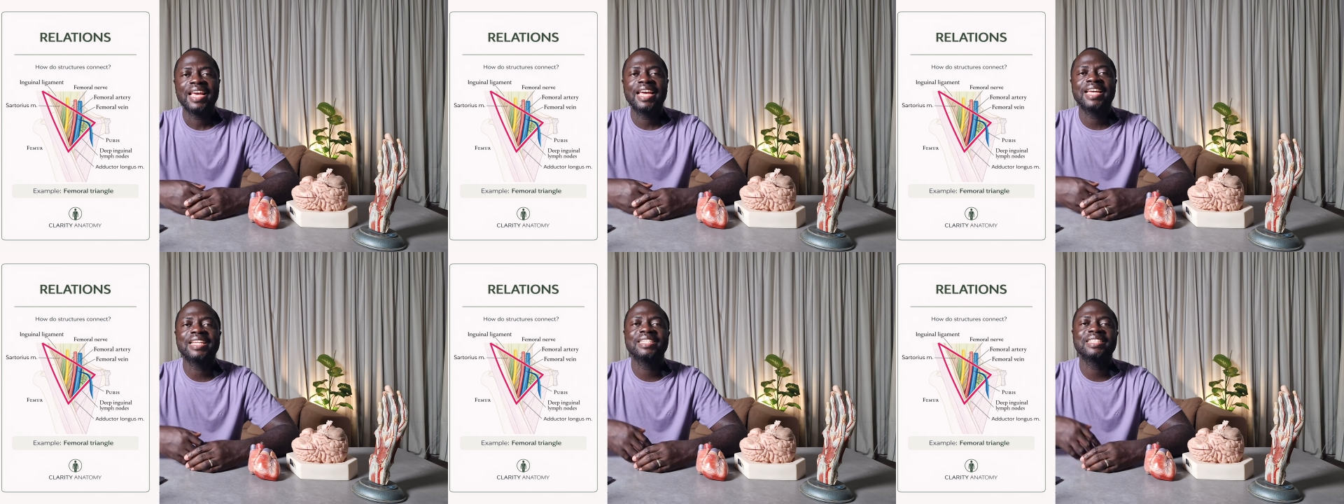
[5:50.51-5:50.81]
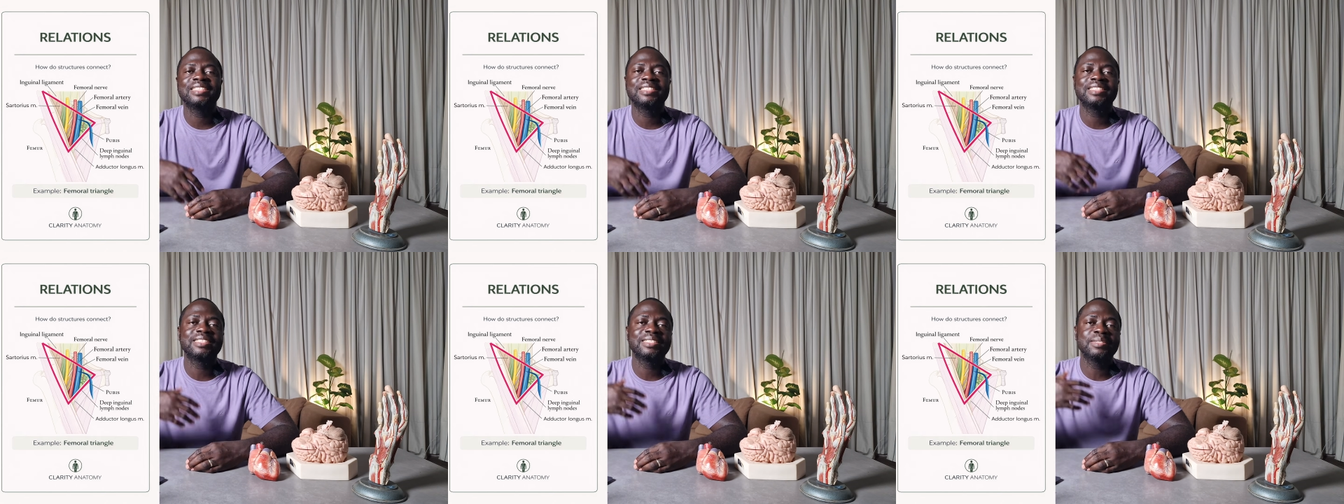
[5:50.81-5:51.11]
and
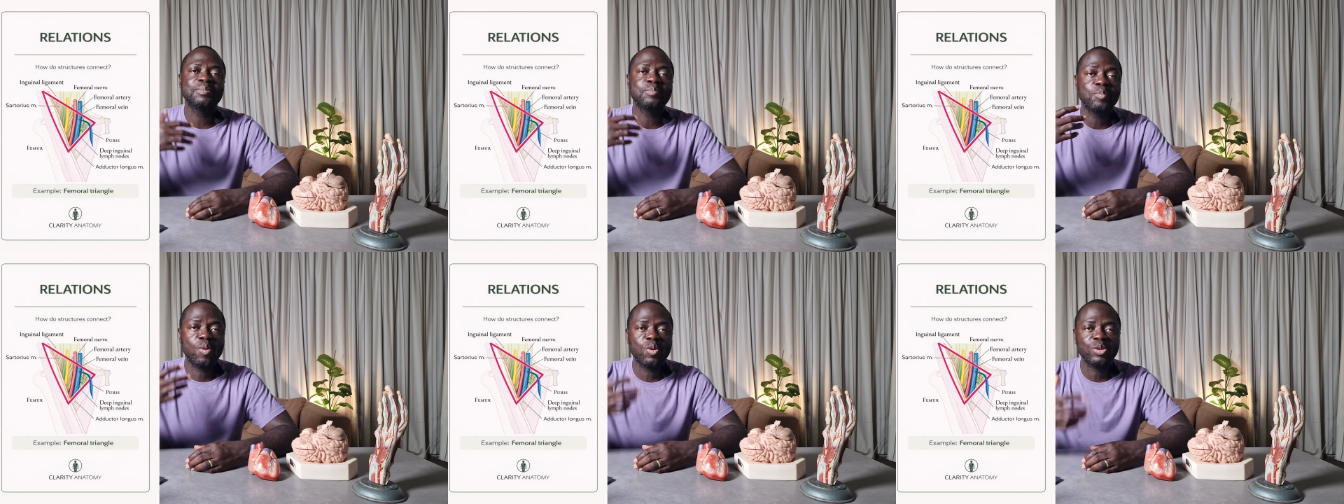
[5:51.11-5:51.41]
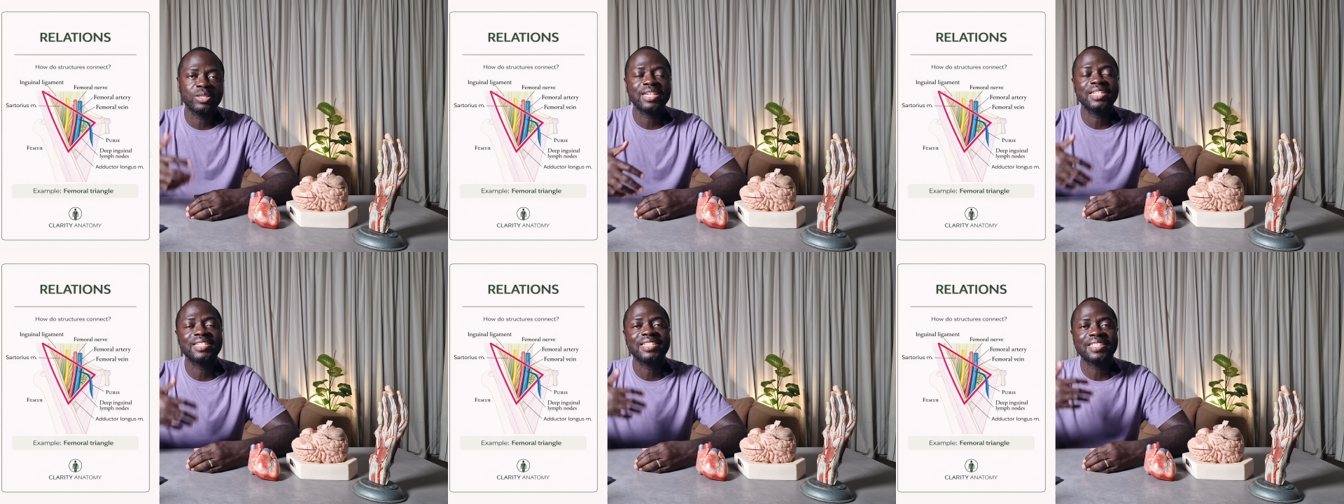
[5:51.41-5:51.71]
it is
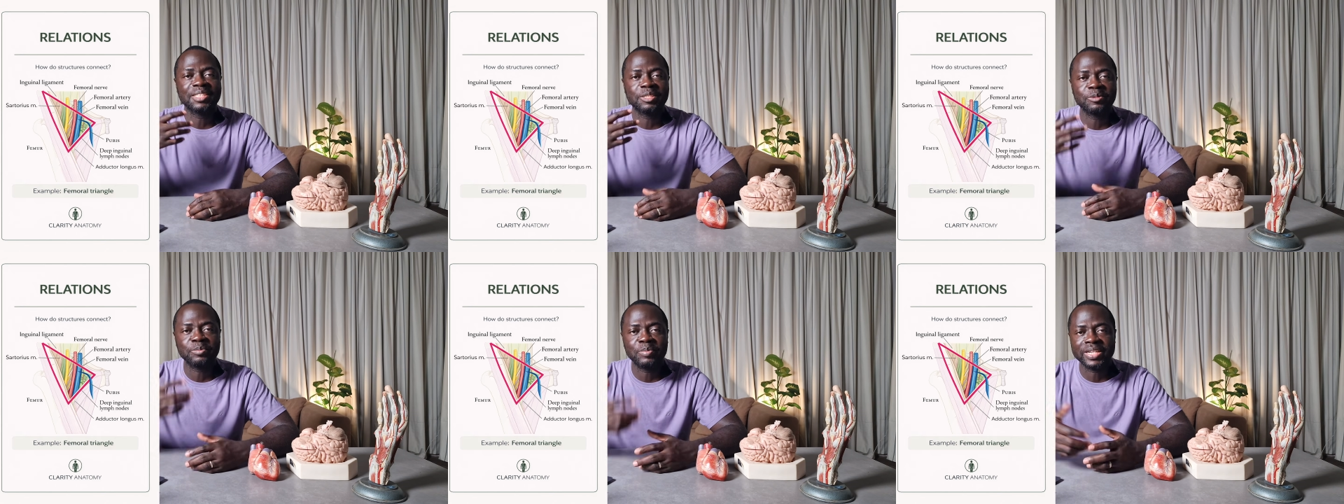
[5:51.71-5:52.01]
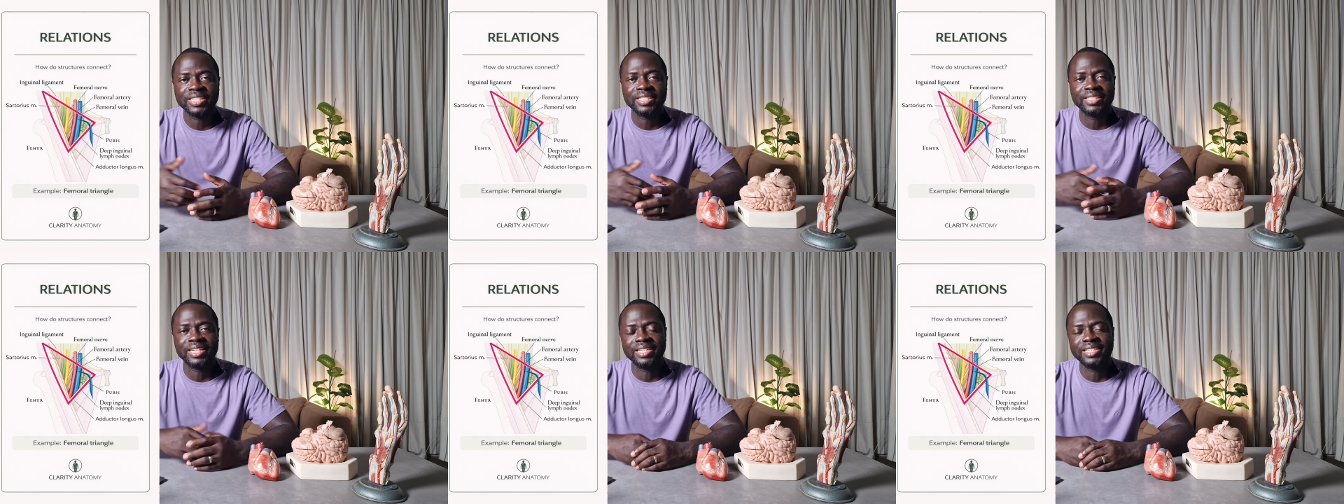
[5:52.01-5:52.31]
important
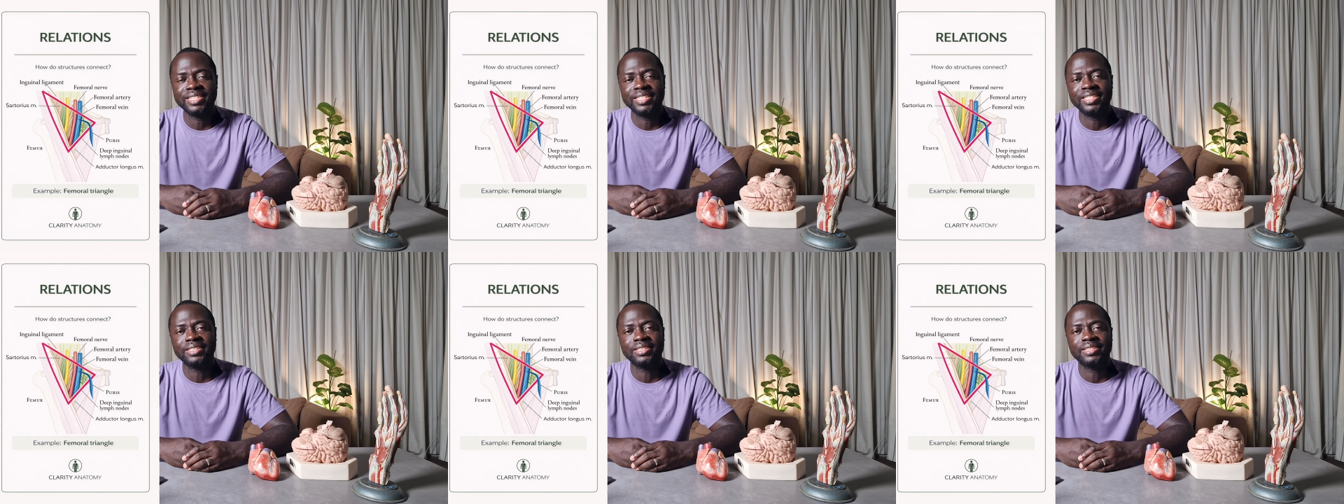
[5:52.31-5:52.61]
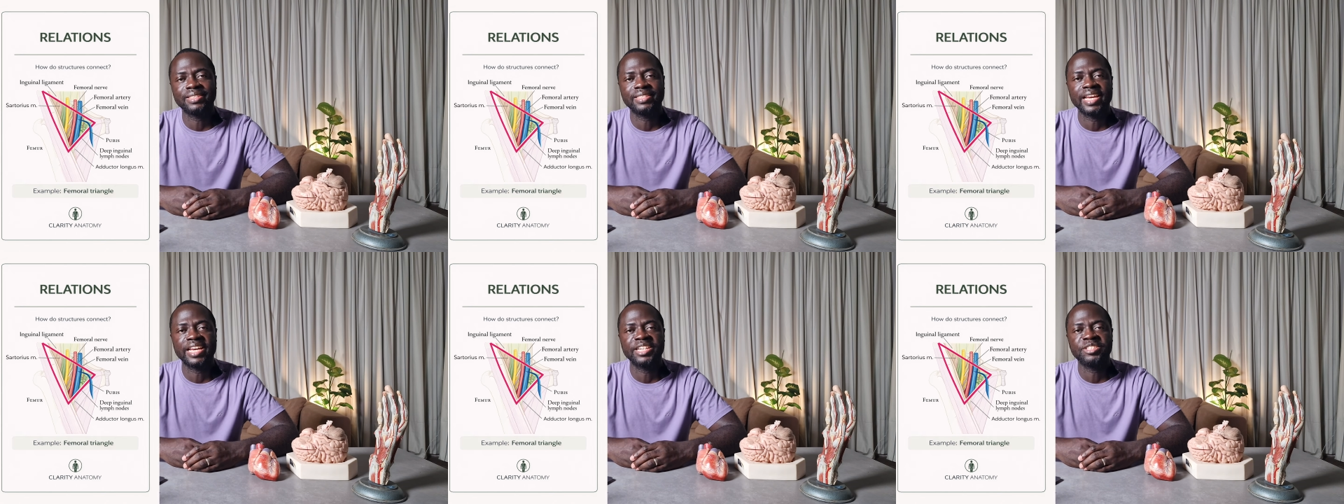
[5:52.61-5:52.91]
especially in
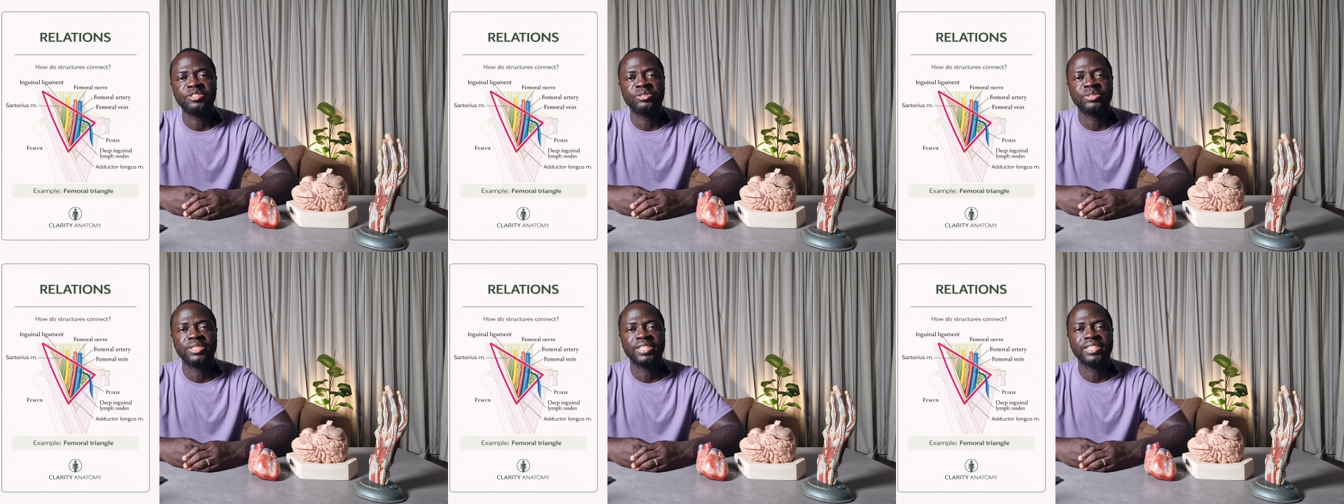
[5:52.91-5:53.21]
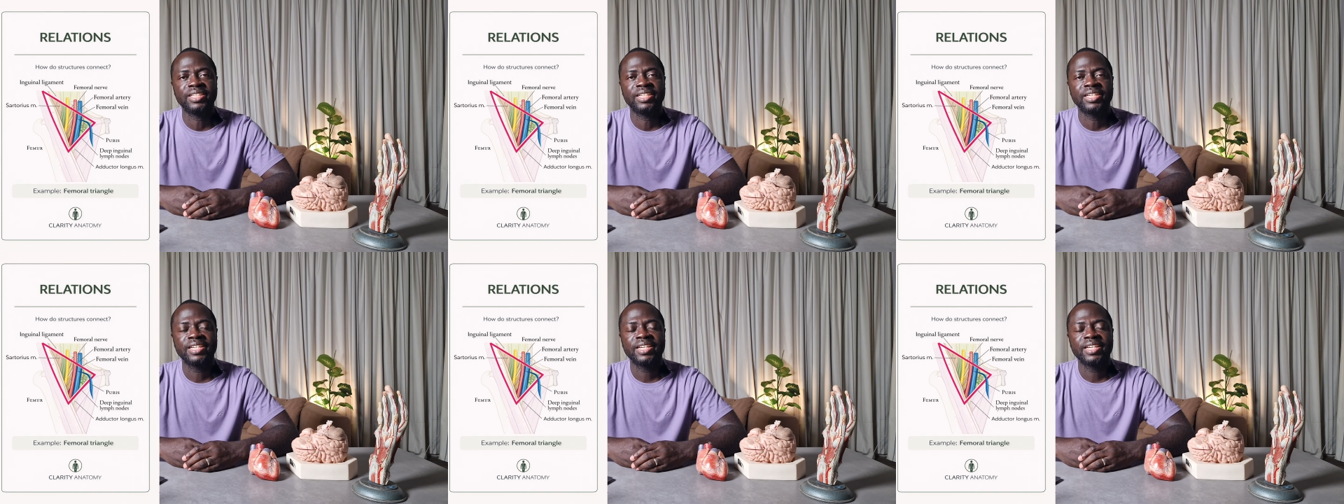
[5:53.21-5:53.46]
surgery.